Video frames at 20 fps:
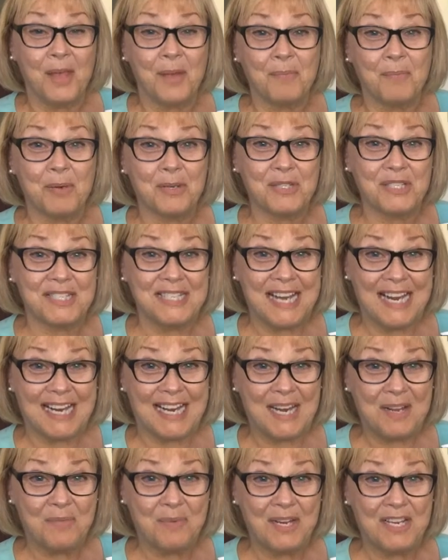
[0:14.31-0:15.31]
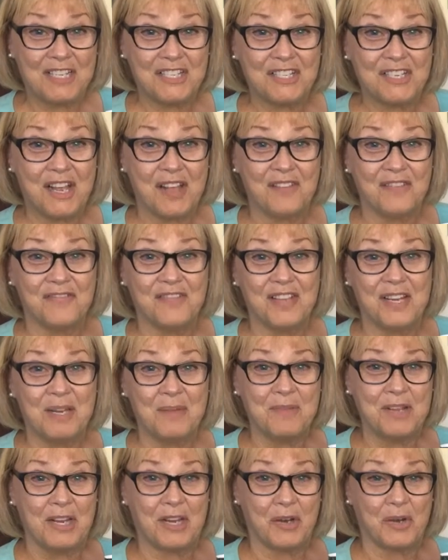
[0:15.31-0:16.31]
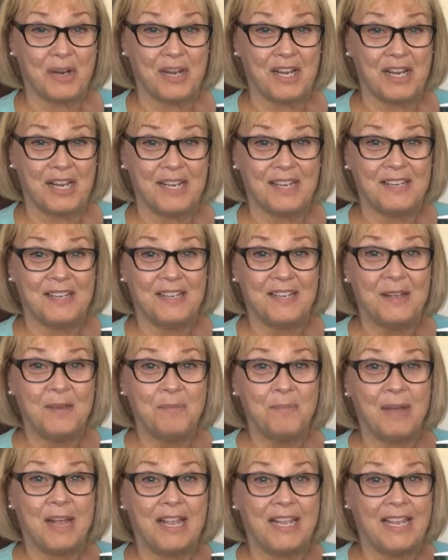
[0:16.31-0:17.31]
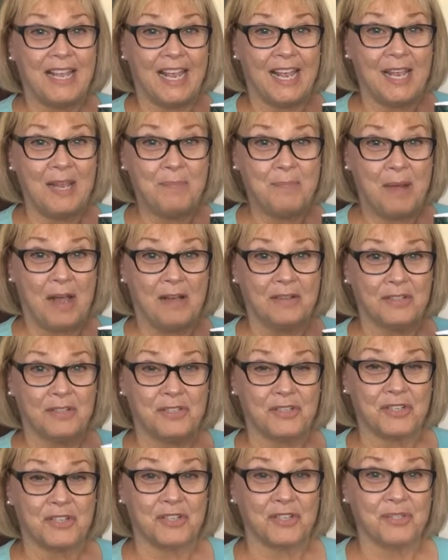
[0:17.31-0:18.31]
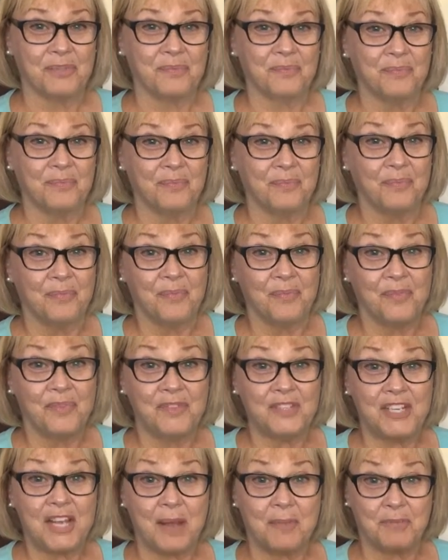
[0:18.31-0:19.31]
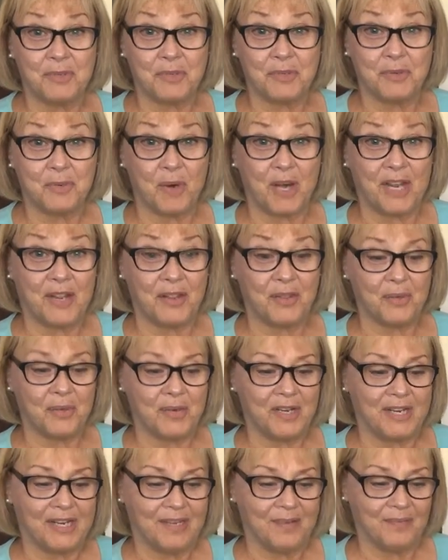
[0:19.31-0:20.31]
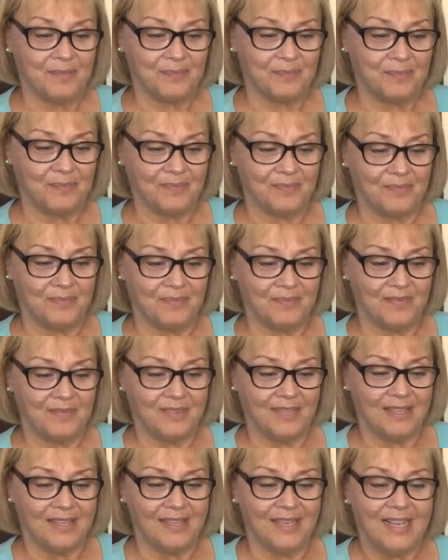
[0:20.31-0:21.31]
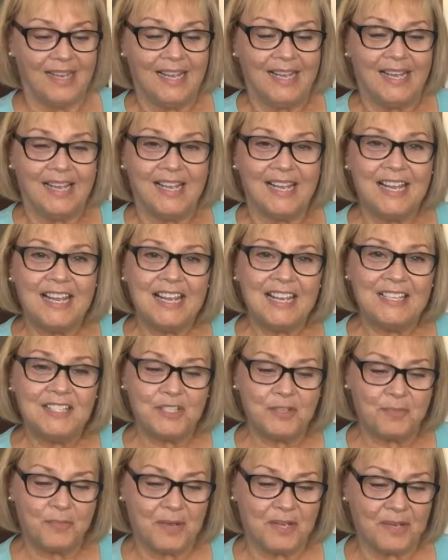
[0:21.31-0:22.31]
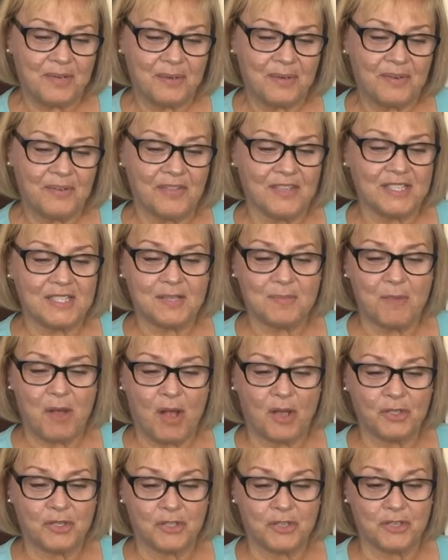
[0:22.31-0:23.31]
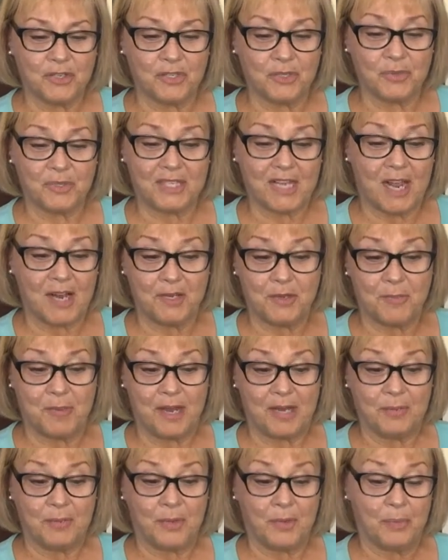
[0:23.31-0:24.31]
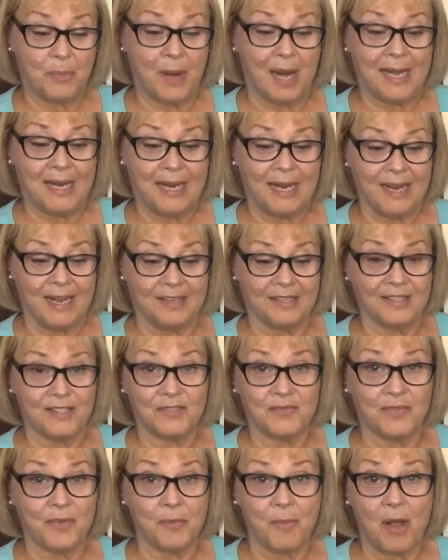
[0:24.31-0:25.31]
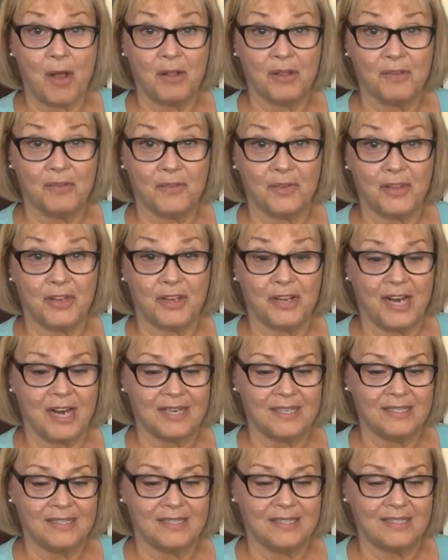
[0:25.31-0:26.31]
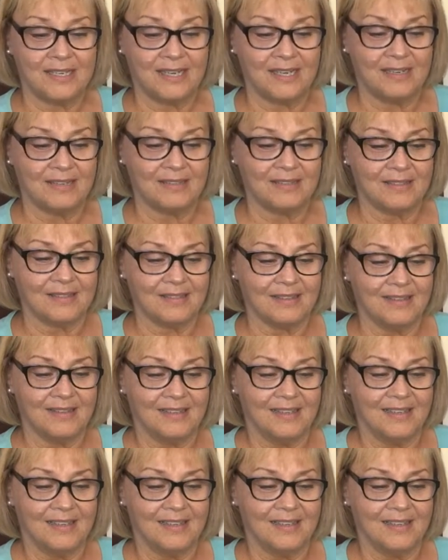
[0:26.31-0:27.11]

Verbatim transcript: The Persnickety Witch of Fiddyment Creek by Gaye Pollinger, Chapter twenty-three. Each pew of the small church was occupied with wedding guests from all over the United States.